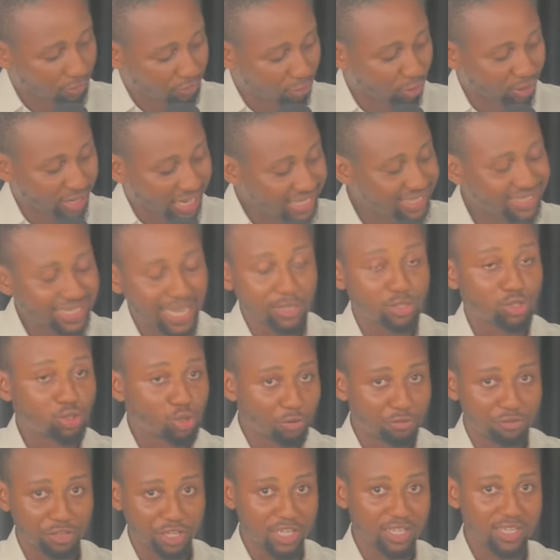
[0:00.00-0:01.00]
registered
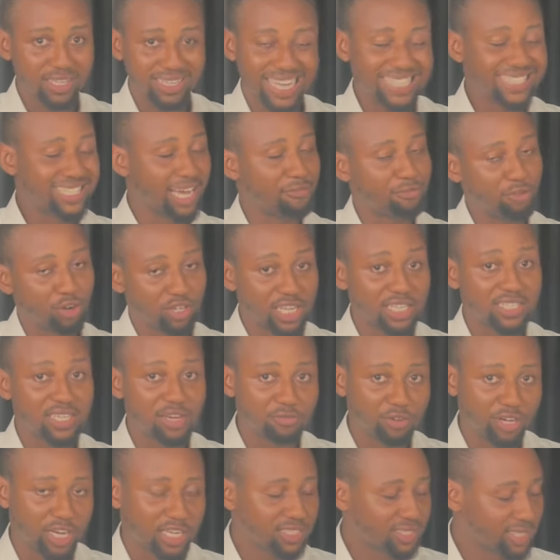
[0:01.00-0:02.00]
survey, less than 400k
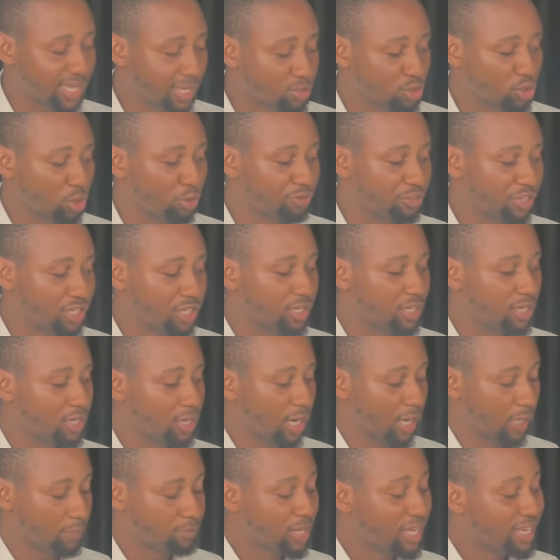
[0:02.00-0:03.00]
for registered survey,
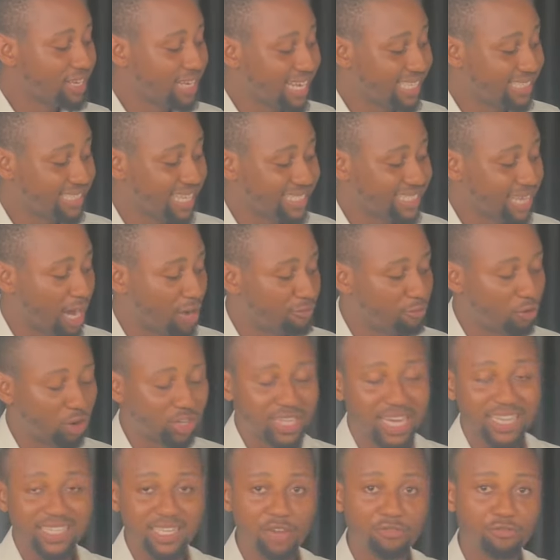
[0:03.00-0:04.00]
less than
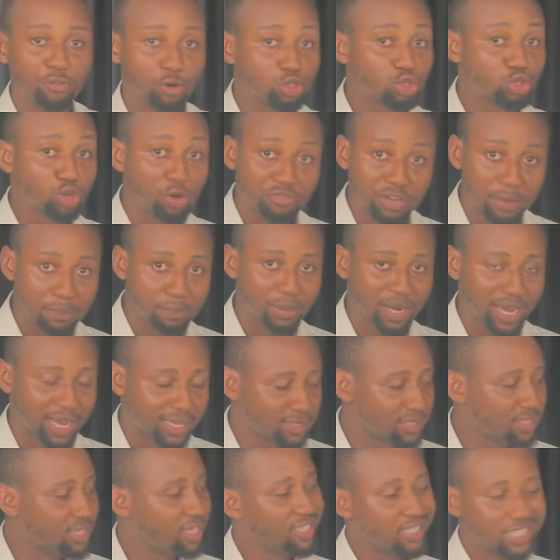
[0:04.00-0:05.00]
400k for survey
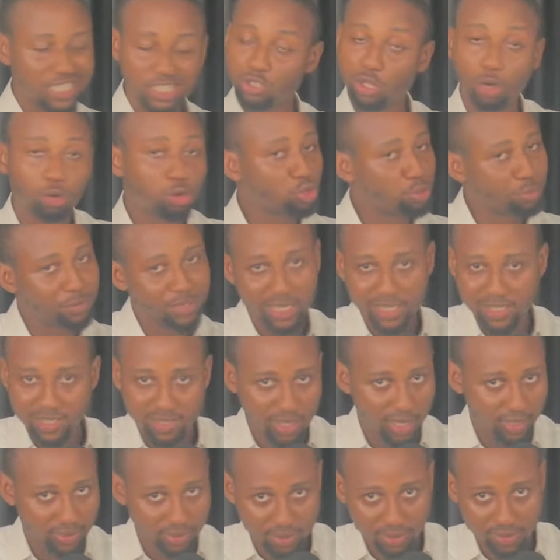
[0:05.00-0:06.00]
plan is not going to be
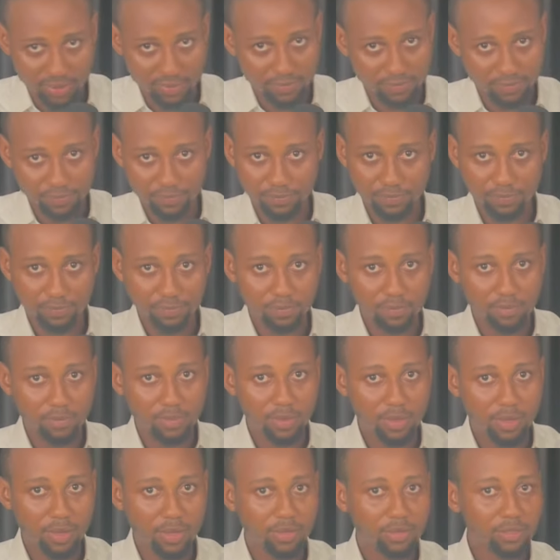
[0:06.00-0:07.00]
registered.
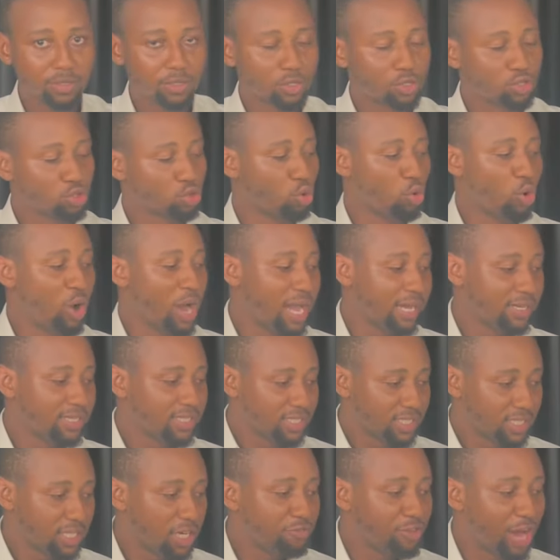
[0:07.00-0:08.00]
So
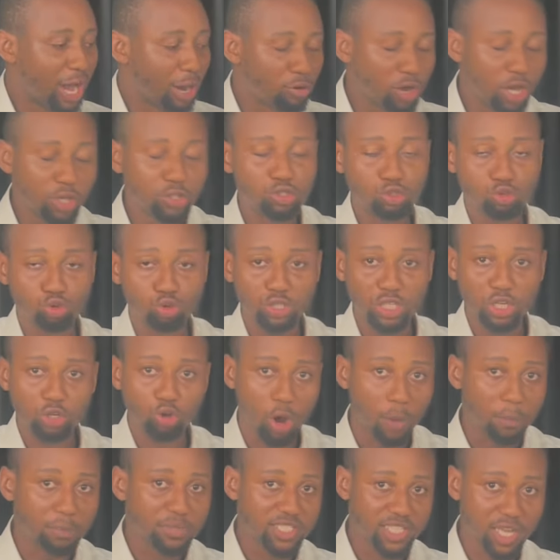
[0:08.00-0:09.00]
if you are going through the
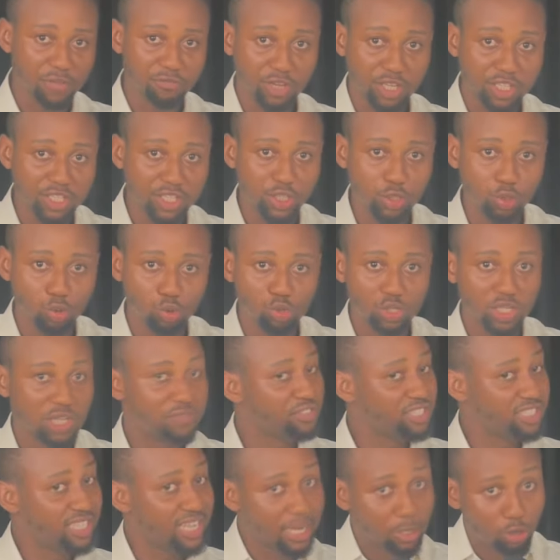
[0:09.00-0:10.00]
company's FAQ, if
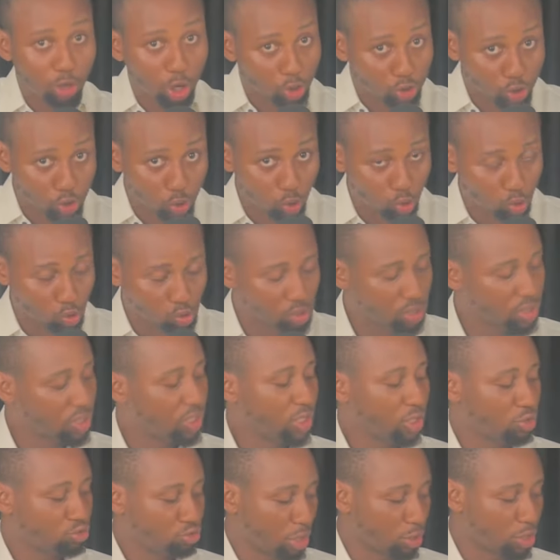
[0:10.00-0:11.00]
it's Lagos, so you
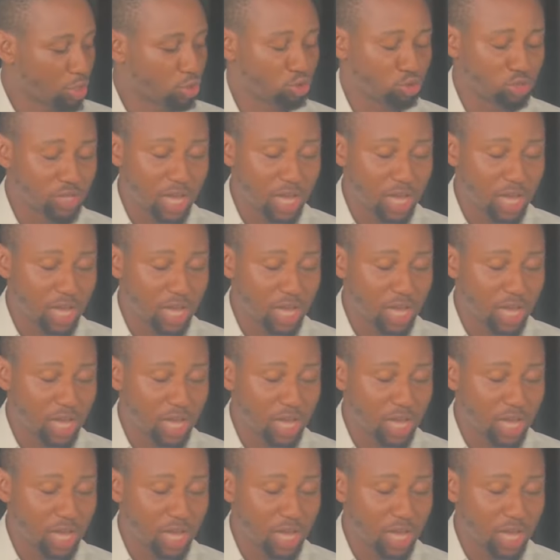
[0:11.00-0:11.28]
are going to